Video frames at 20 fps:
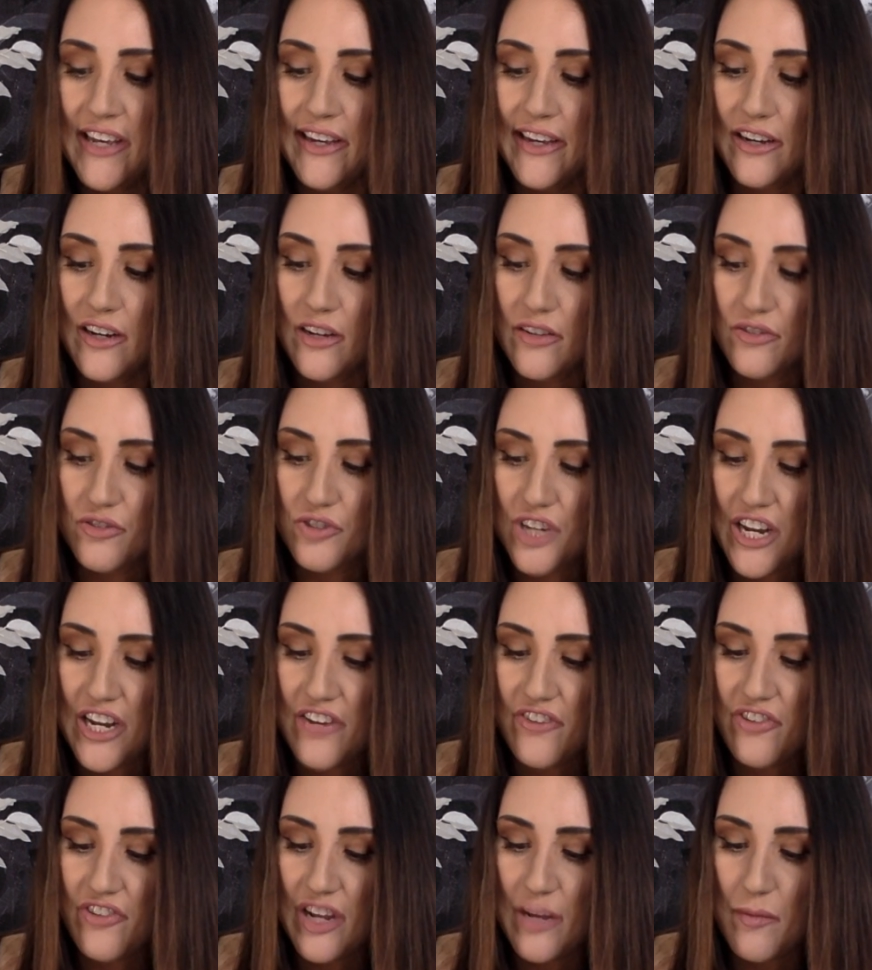It also
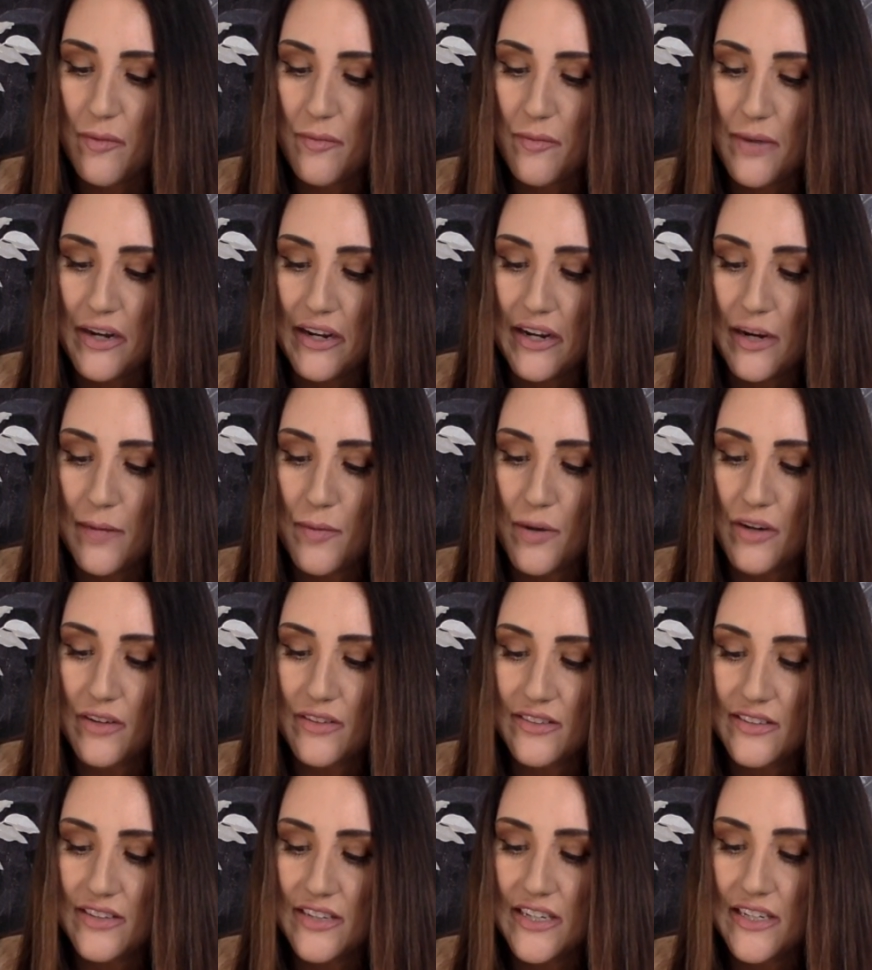changed the name of Medicare
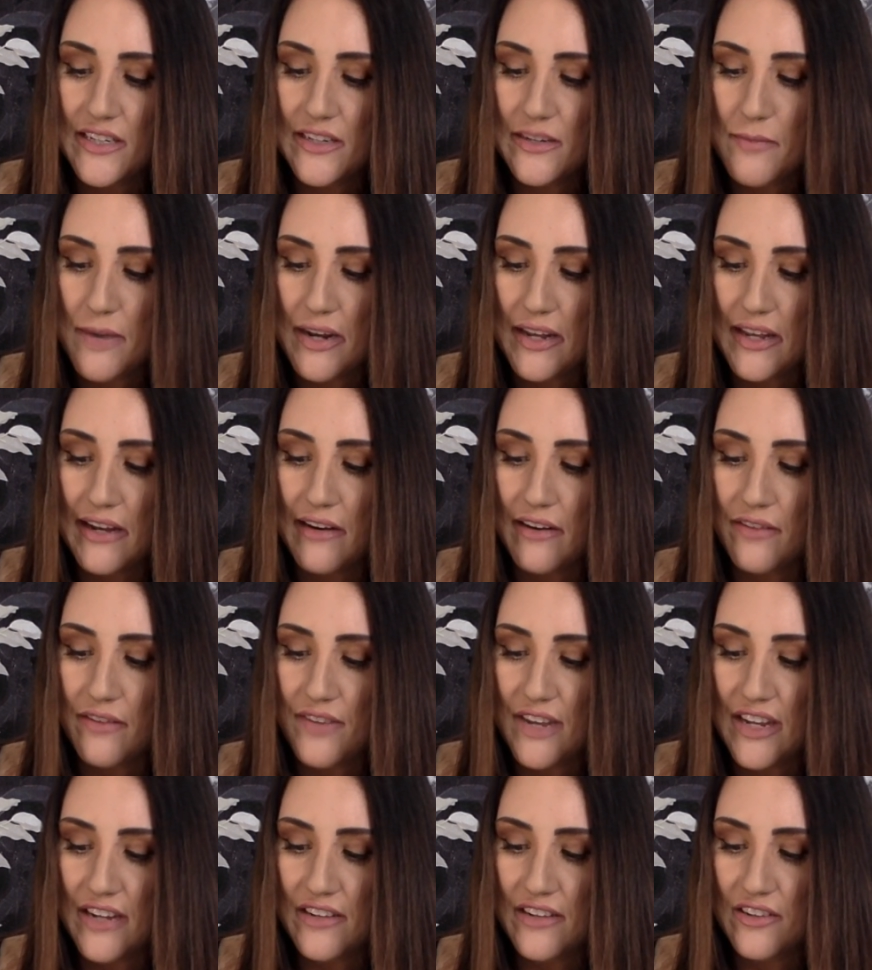Part C to Medicare
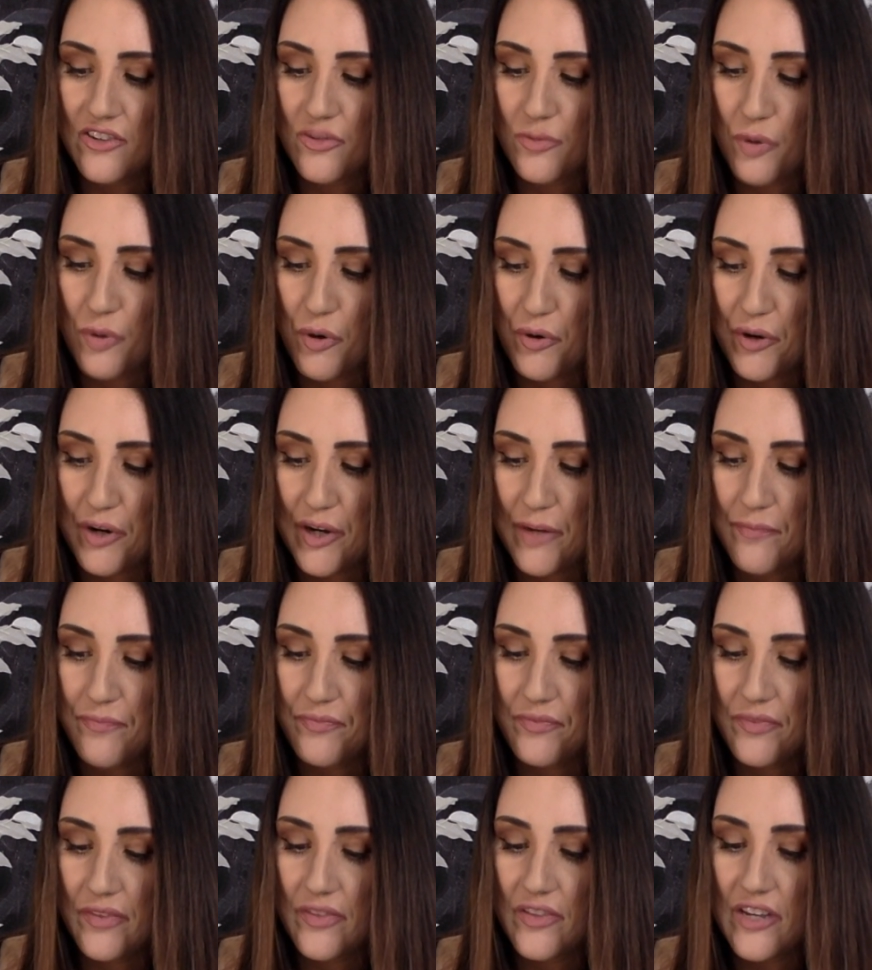Advantage program.